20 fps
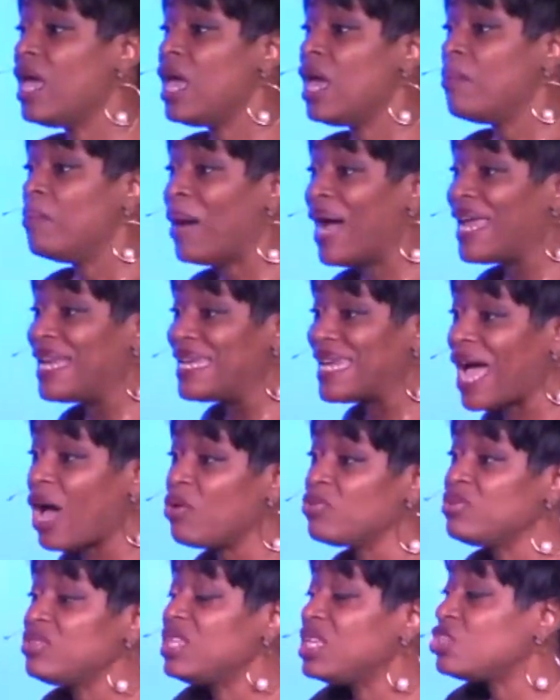By now,
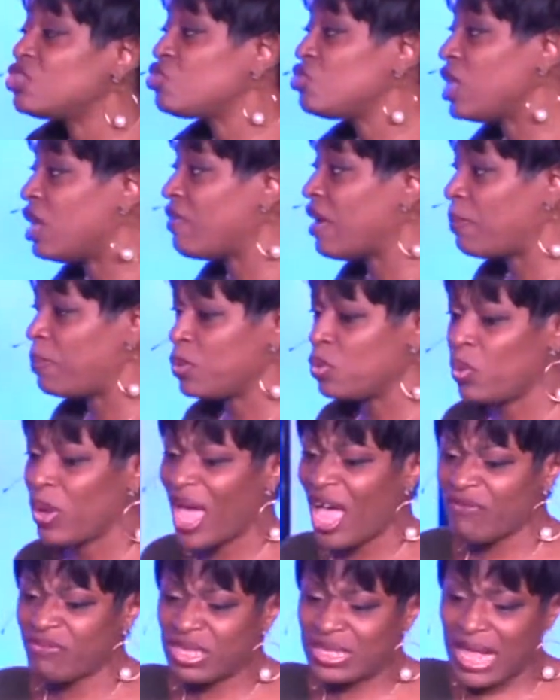this should have happened. We
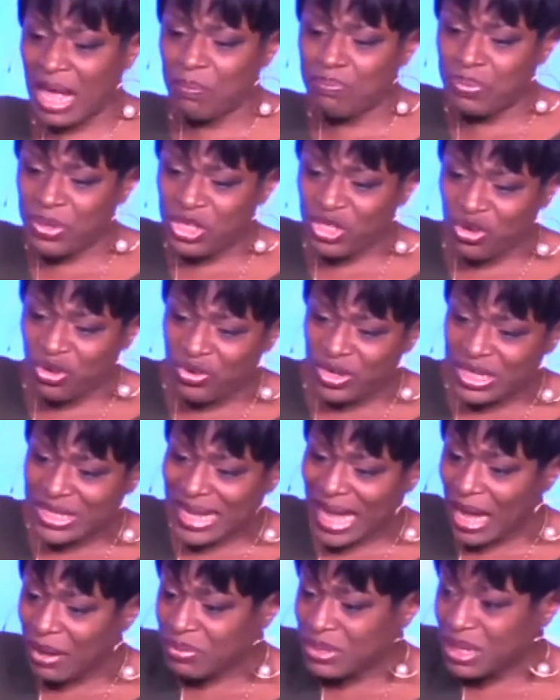have this arbitrary
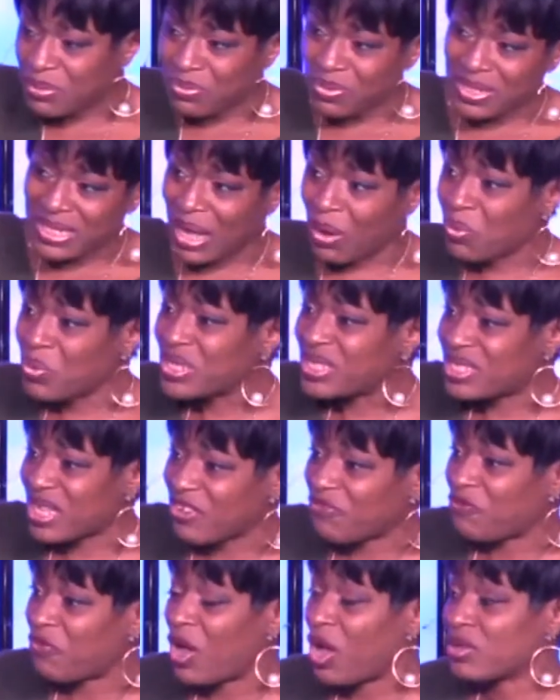timetable that we set
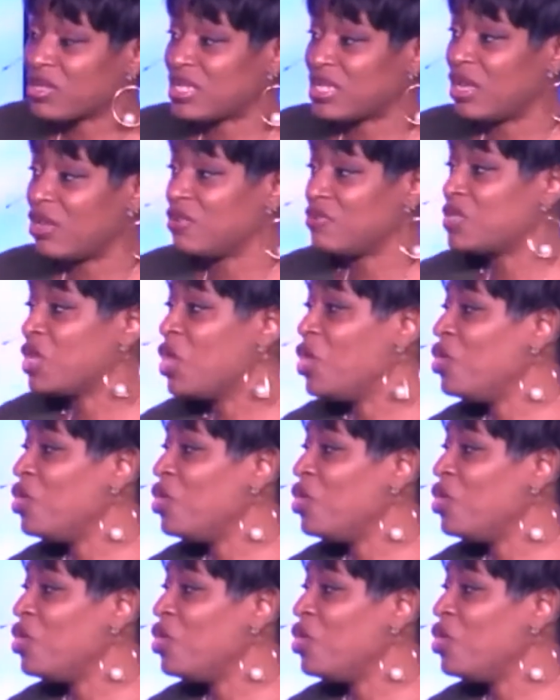for ourselves.